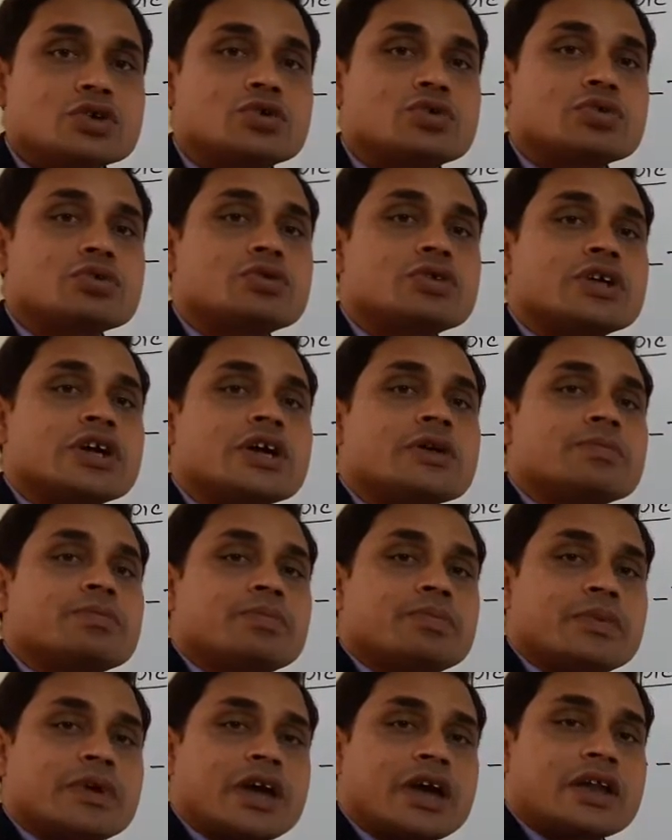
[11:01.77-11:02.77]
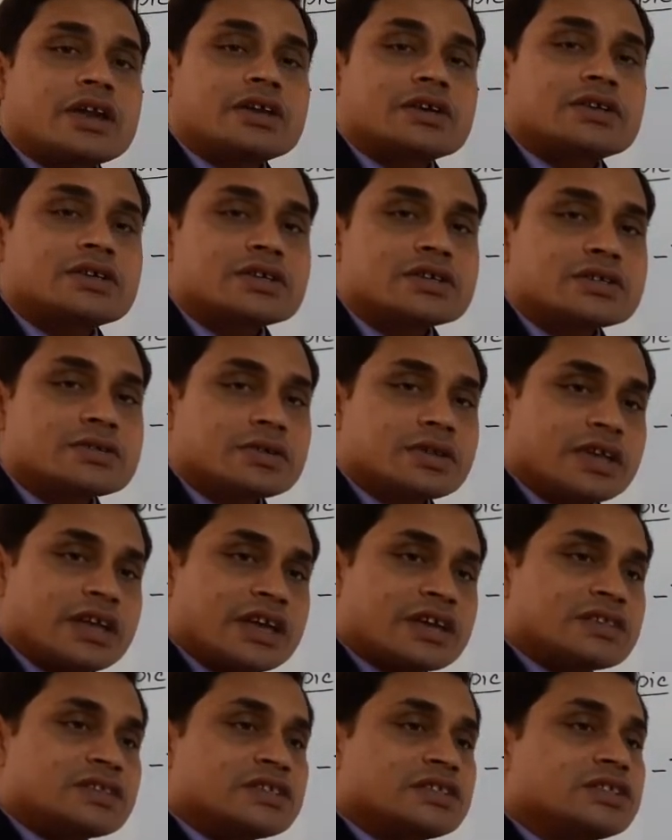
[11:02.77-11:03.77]
true type characters
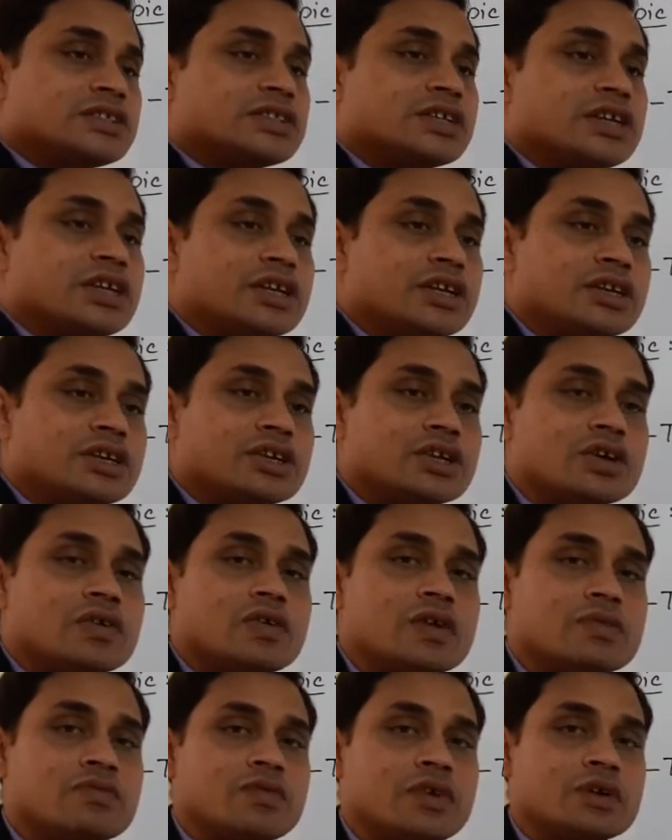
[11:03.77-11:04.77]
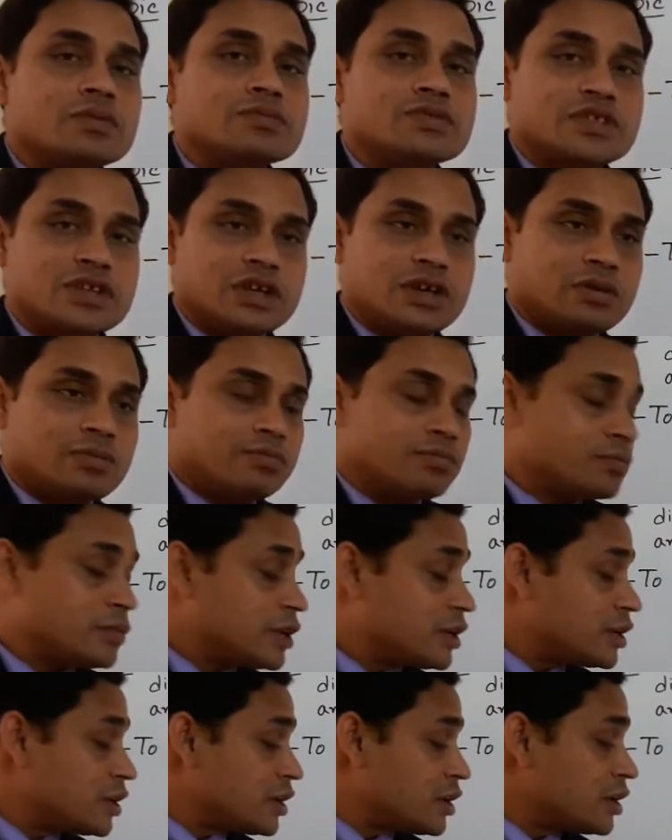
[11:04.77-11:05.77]
exist in newly formed cell,
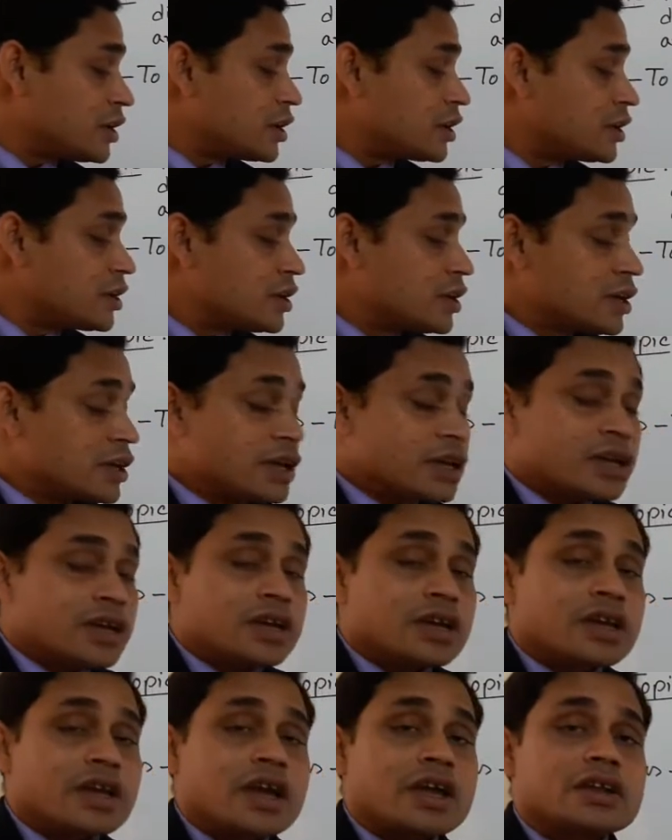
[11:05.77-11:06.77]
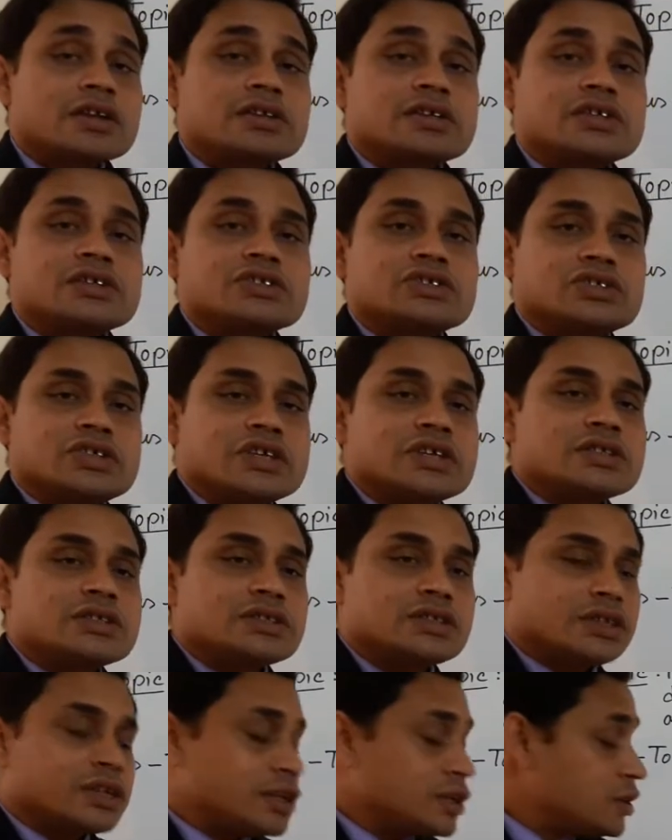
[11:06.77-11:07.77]
but here characters
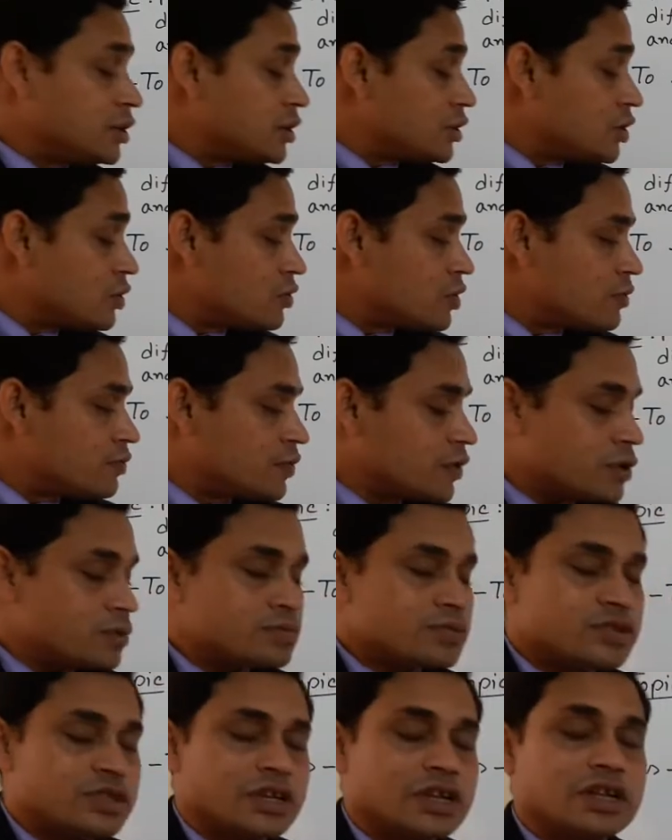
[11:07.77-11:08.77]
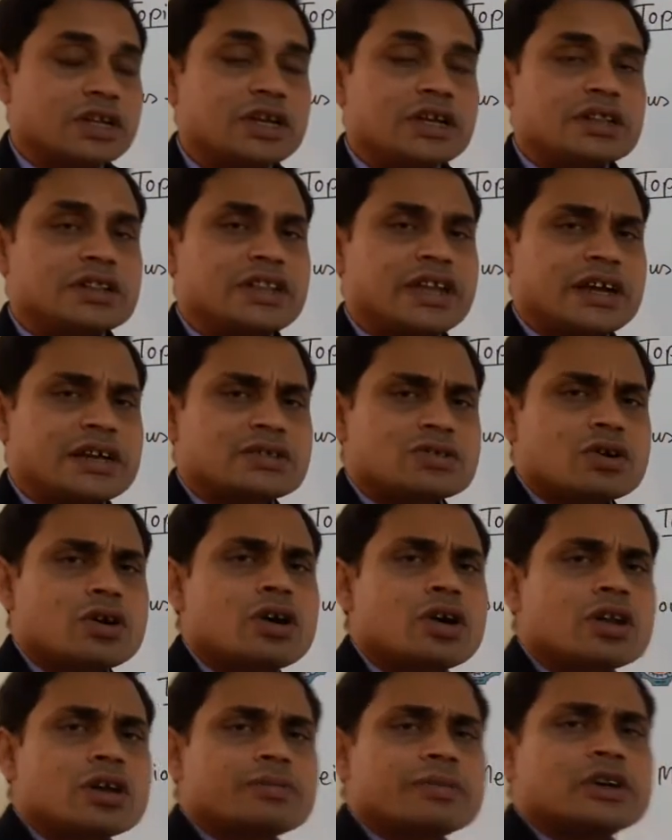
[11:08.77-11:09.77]
change in newly formed cell. That's
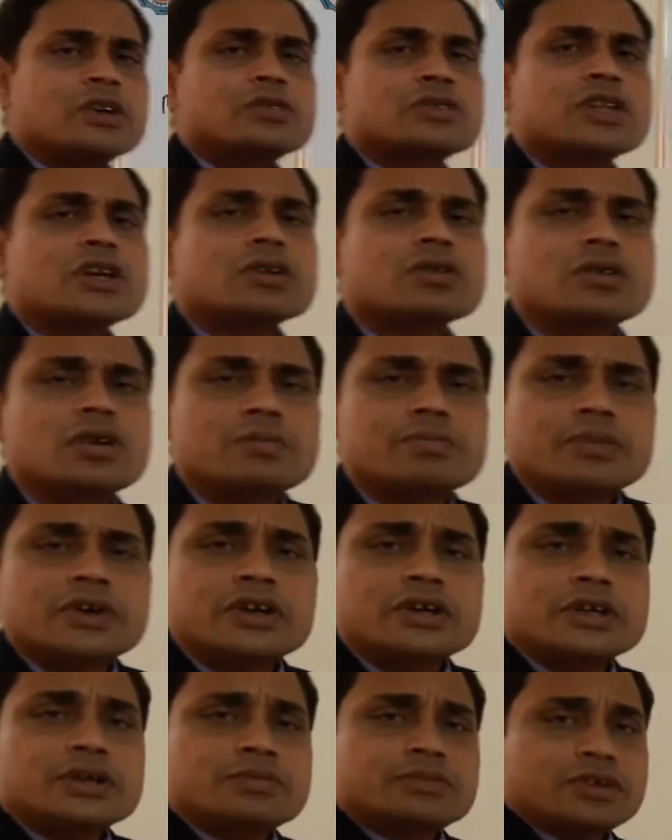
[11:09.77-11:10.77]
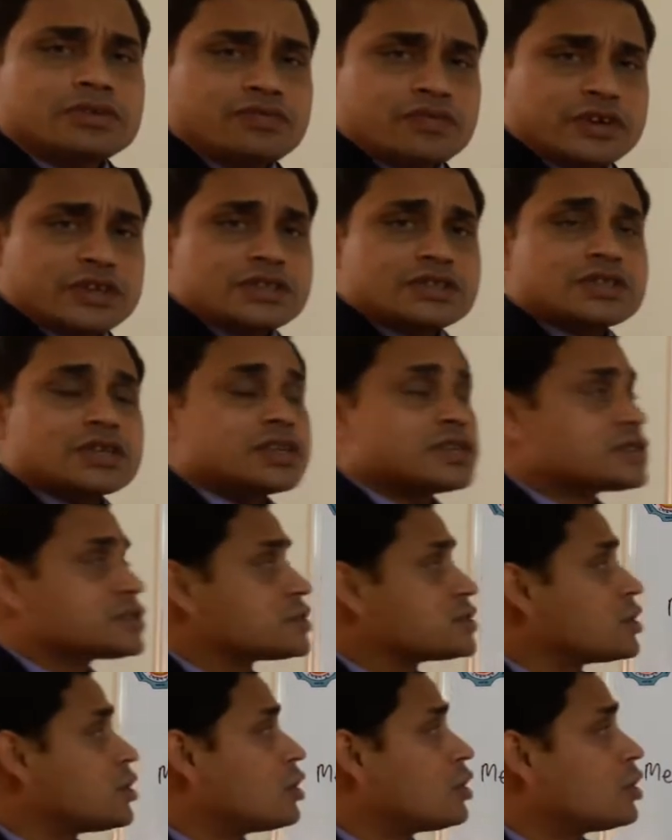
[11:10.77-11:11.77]
all about the comparative differences
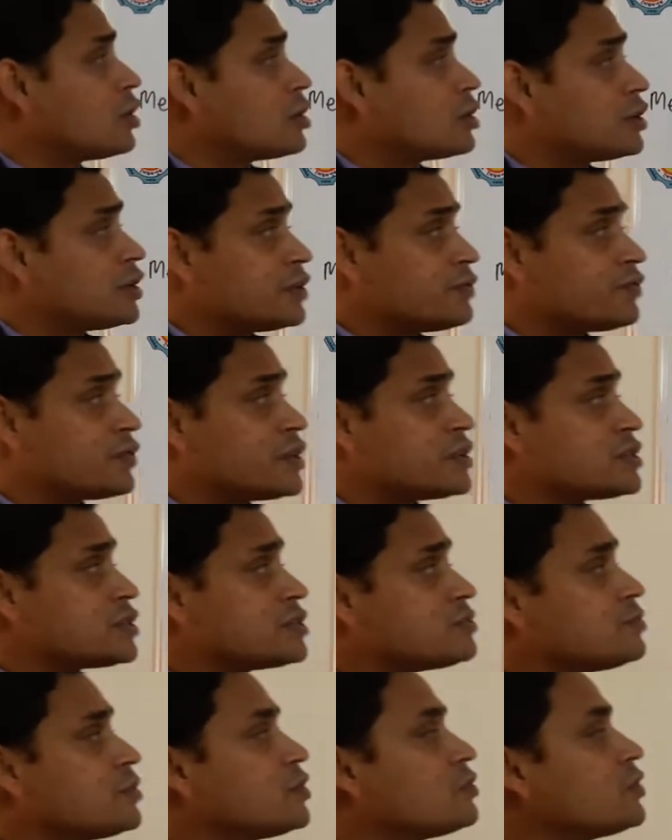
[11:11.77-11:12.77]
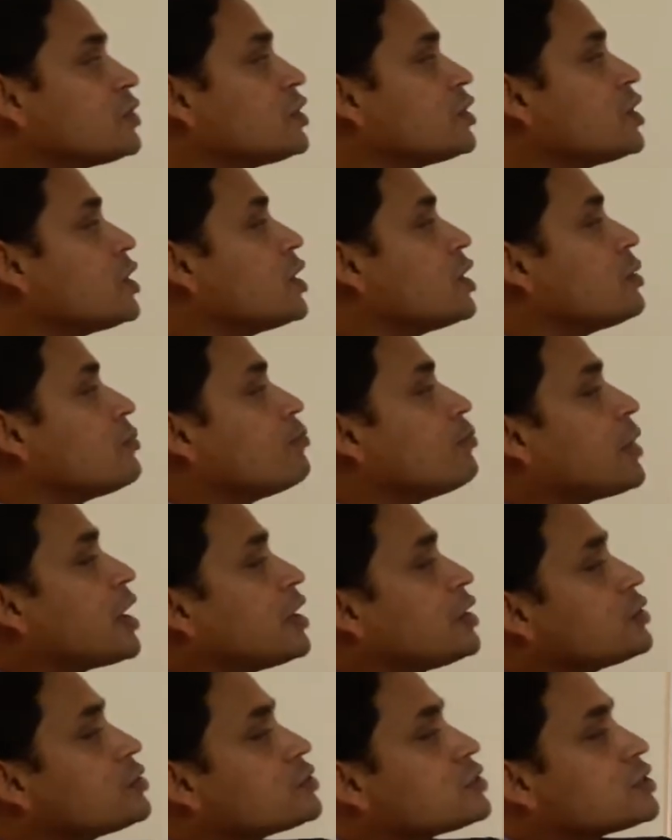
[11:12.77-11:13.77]
or differences between
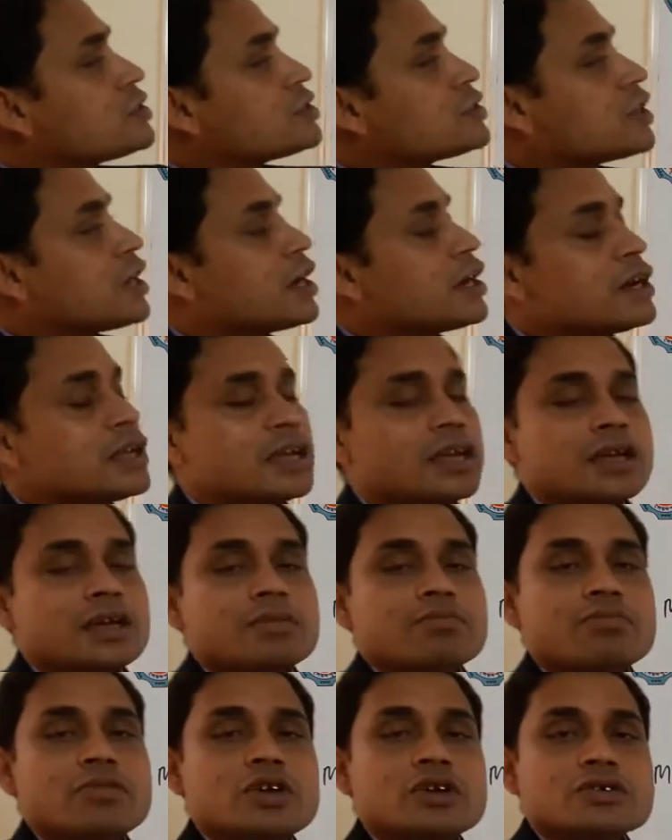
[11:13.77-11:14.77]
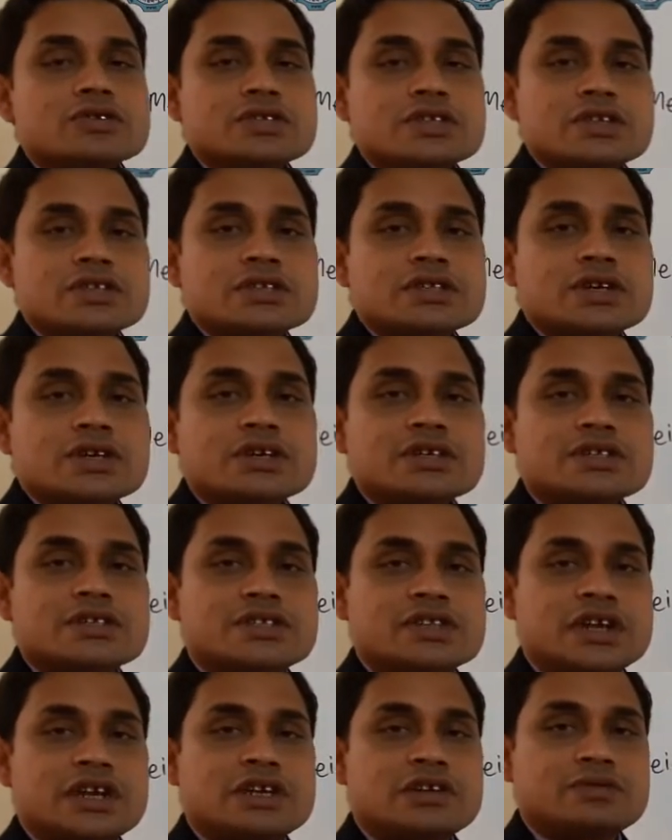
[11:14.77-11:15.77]
mitosis and meiosis
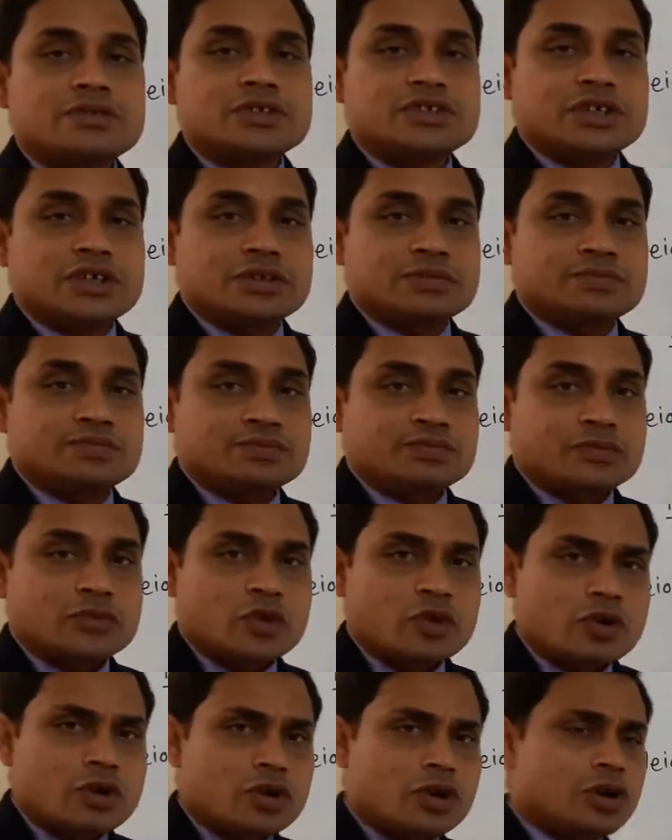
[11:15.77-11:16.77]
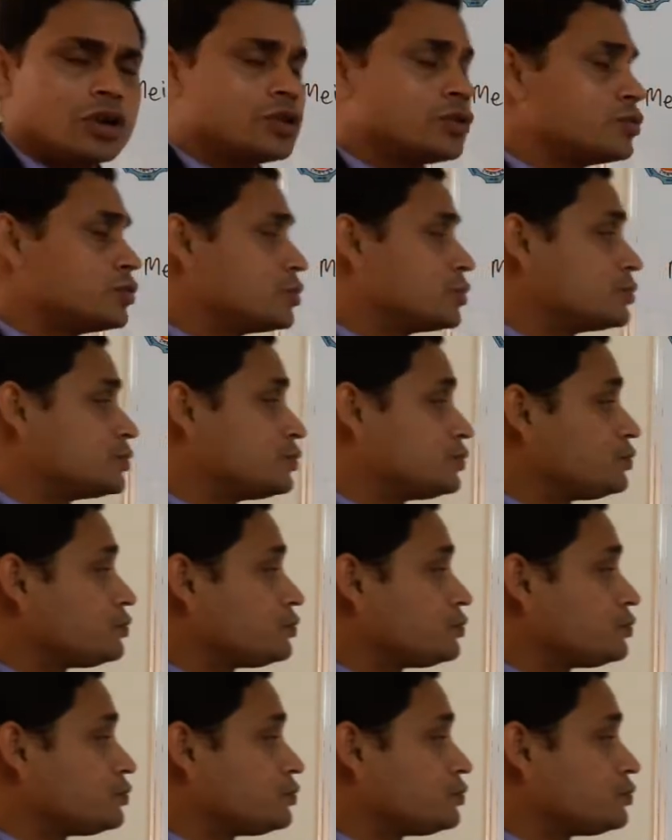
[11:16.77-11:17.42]
cell division, all you know.